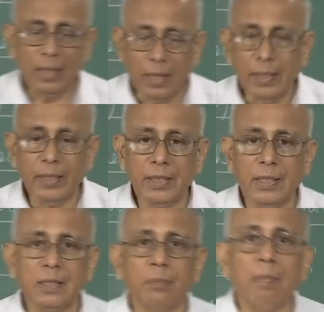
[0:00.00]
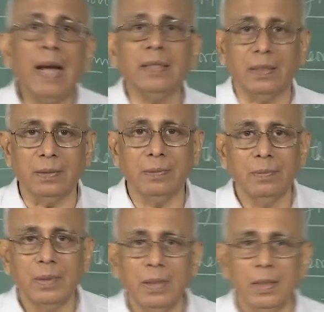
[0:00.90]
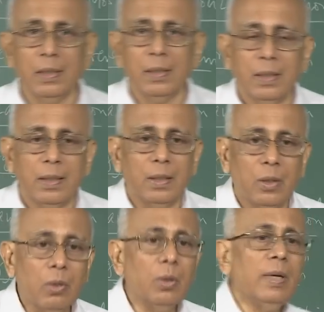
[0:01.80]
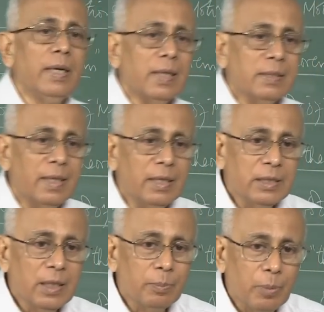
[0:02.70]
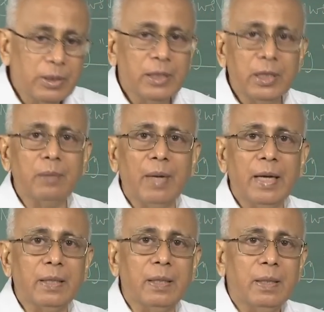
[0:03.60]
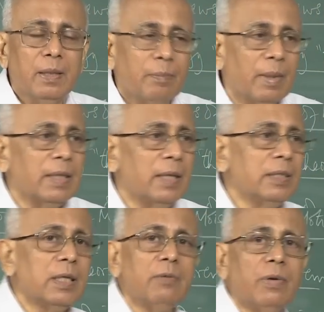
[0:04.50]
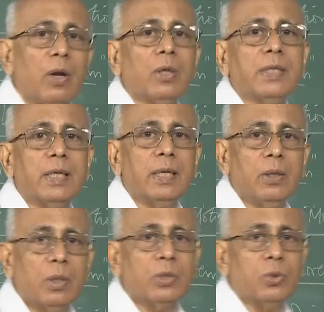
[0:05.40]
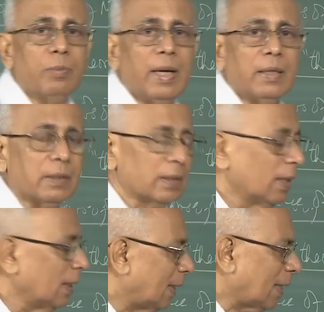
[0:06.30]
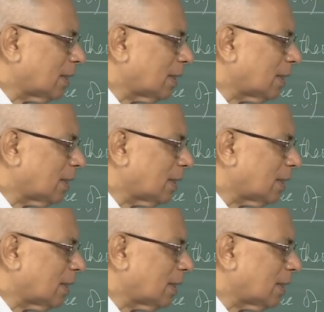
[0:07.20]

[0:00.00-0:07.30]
conditions matter. Not only does the initial position matter, but the initial velocity also matters. That